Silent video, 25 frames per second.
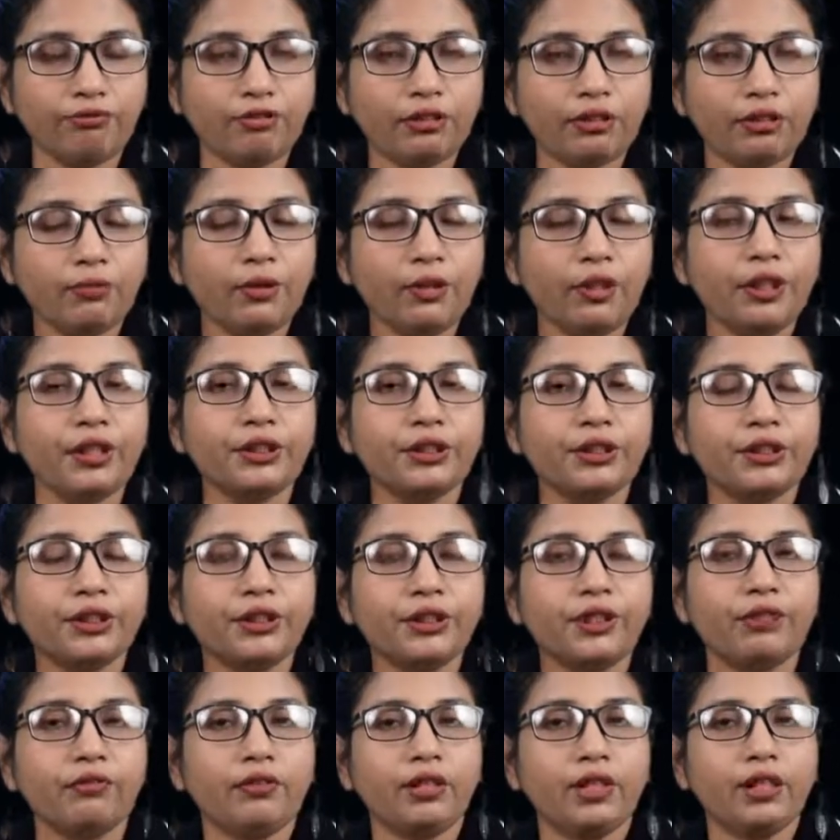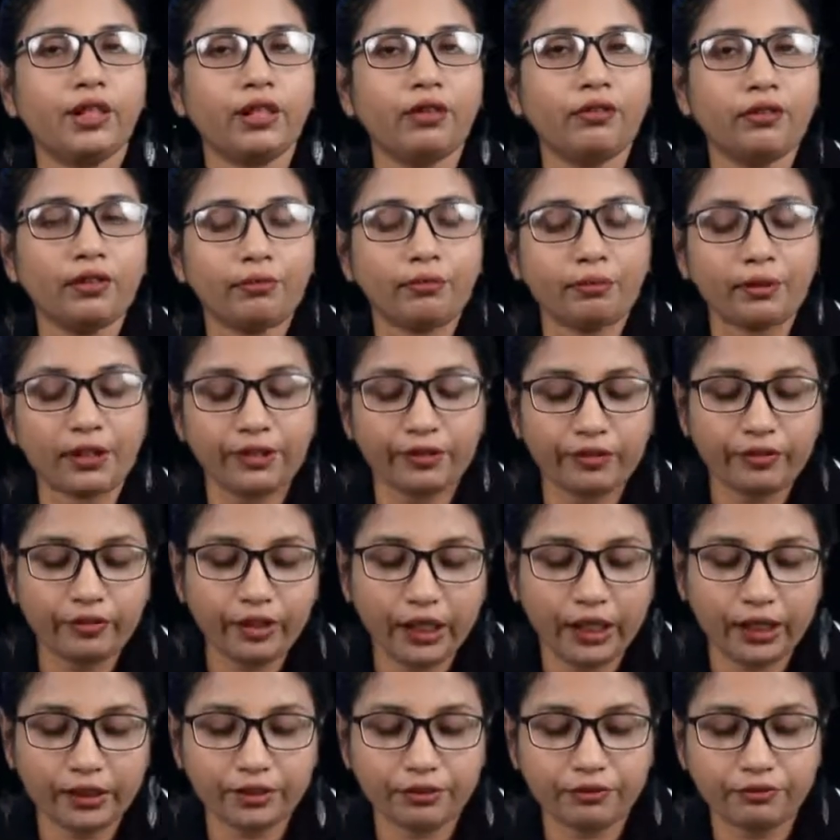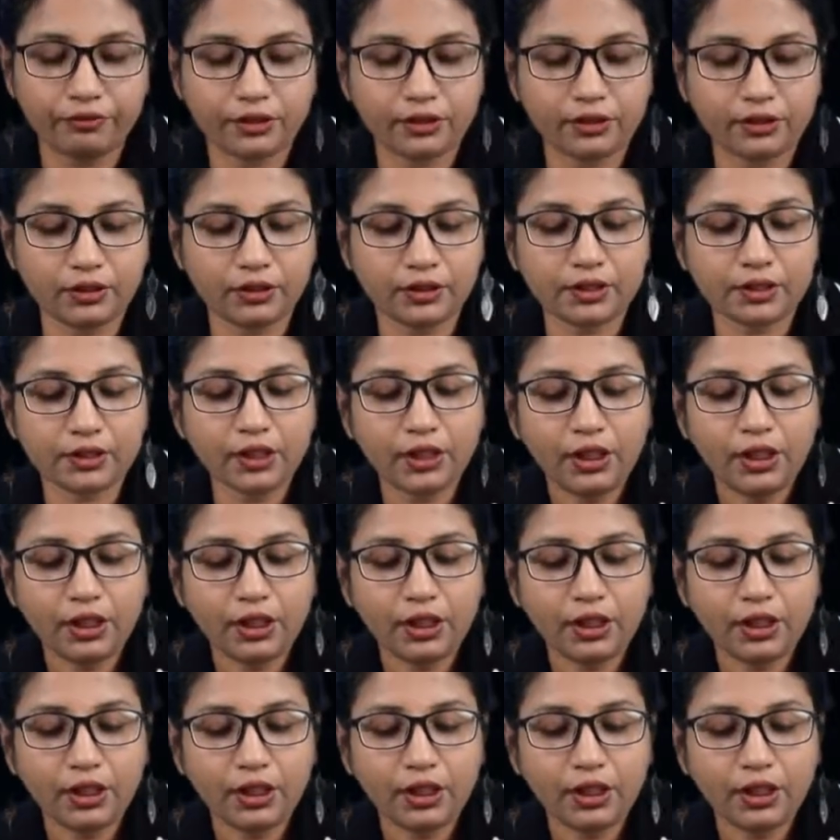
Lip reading: formulation of the governmental activities.